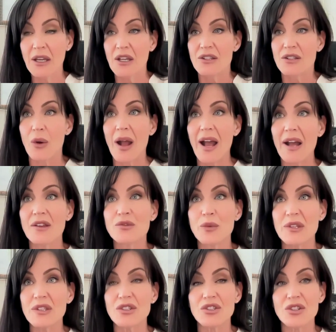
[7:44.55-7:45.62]
So as
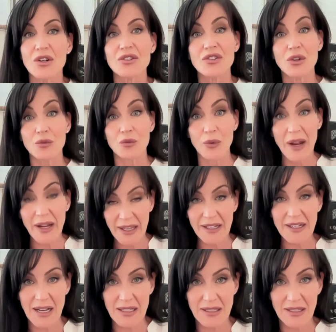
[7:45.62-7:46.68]
we start to
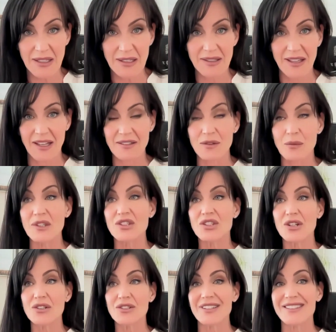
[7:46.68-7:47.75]
recognize these things and we
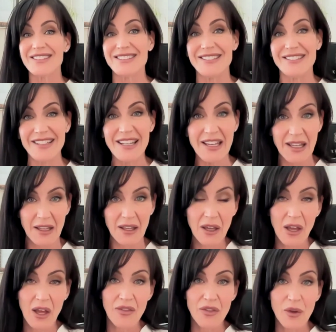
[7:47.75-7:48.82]
start to see
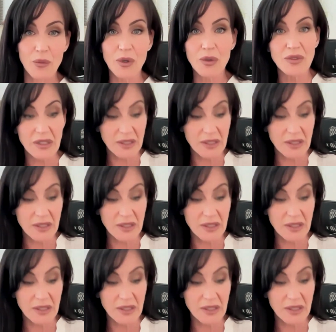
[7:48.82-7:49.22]
the wounded